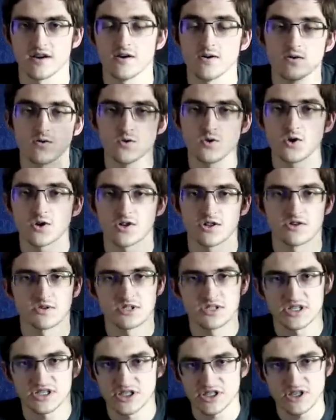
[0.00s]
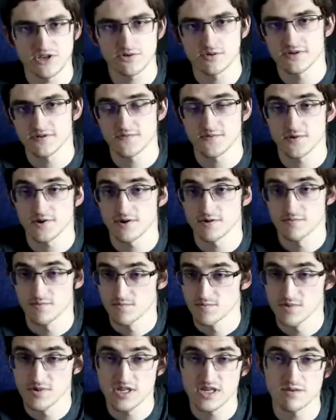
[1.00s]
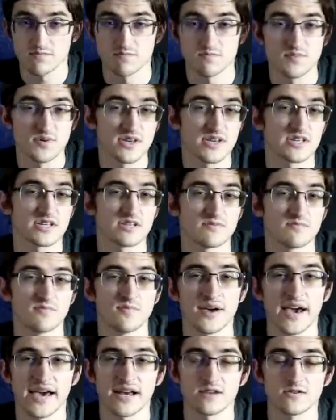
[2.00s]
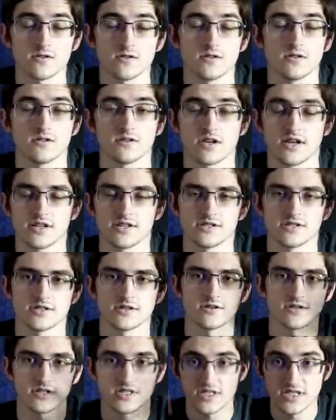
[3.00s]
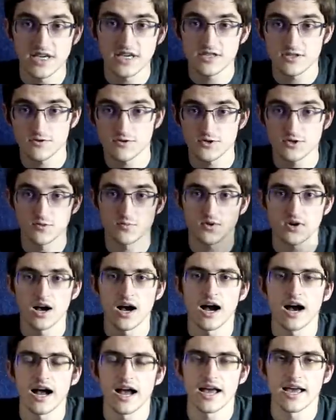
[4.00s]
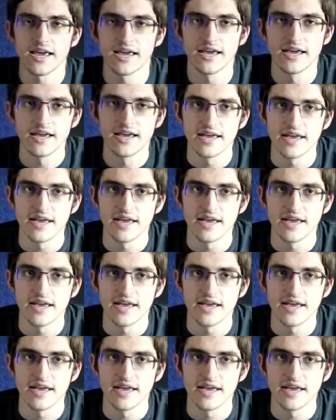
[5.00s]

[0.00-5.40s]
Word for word: oh look, there's an excuse for a really big battle, and oh the stakes are super high,